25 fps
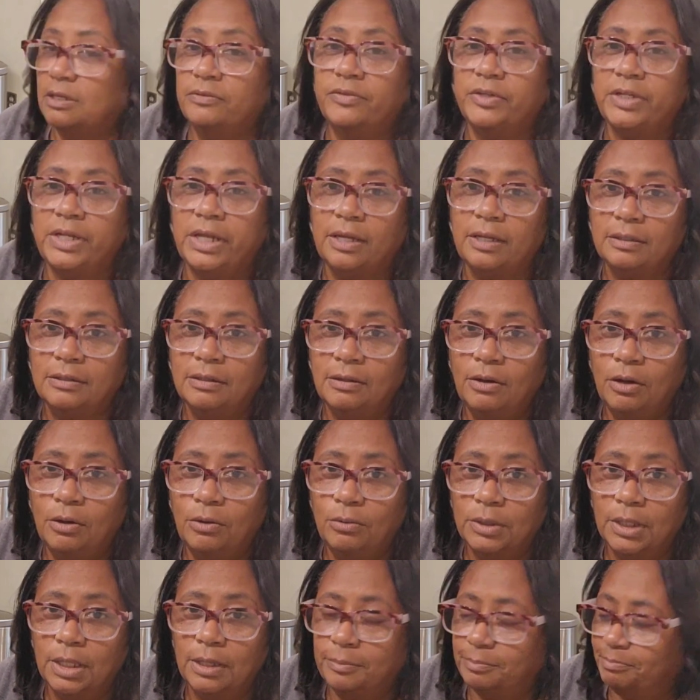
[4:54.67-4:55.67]
cover that
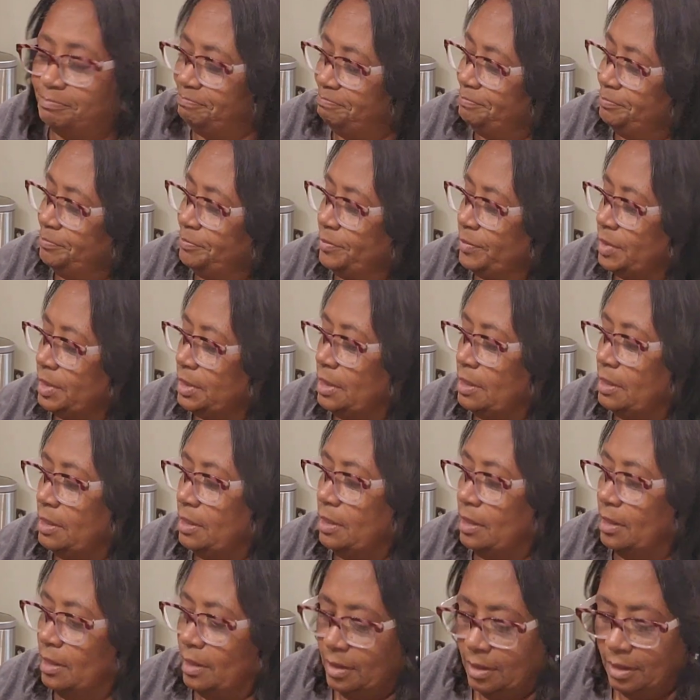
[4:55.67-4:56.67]
hole up.
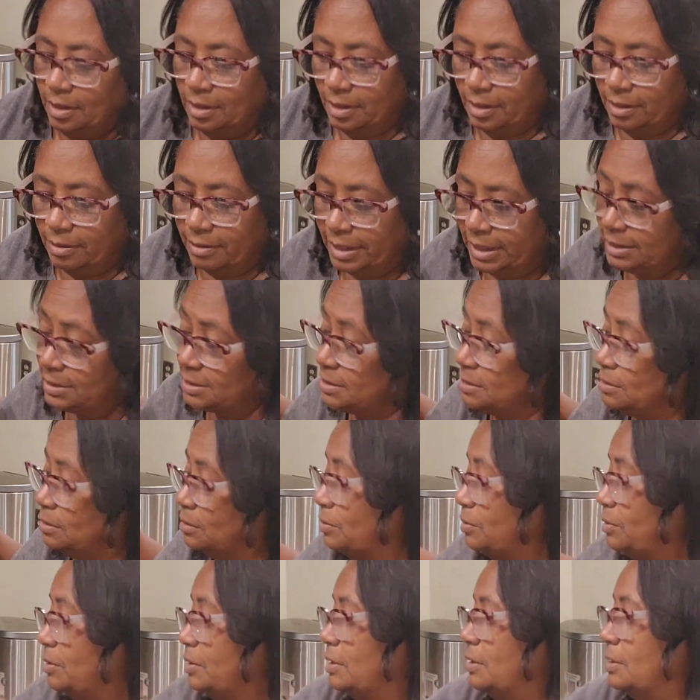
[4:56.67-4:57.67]
All right, so
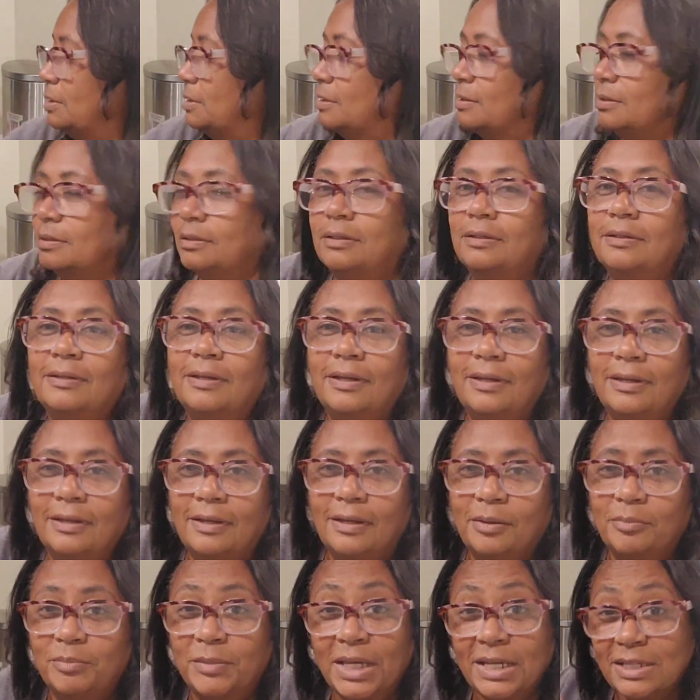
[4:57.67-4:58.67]

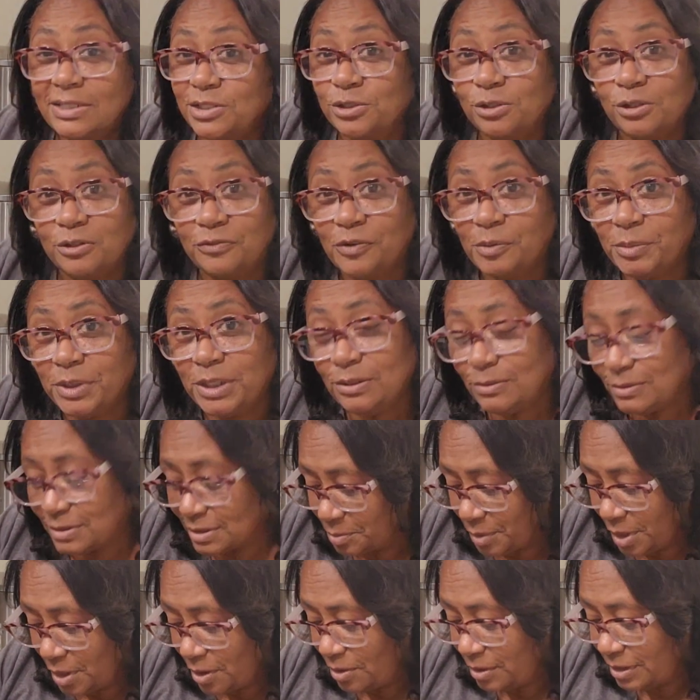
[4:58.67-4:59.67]
I'm not sure if I'm gonna use
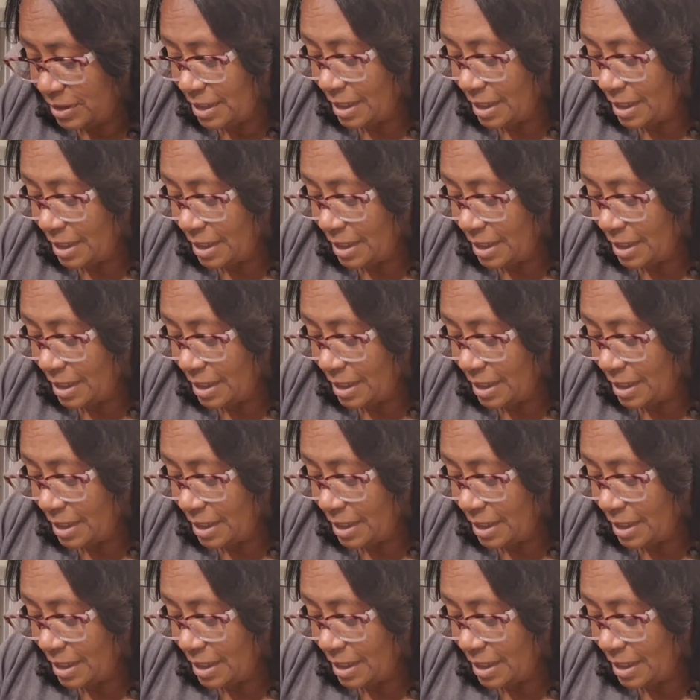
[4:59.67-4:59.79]
them all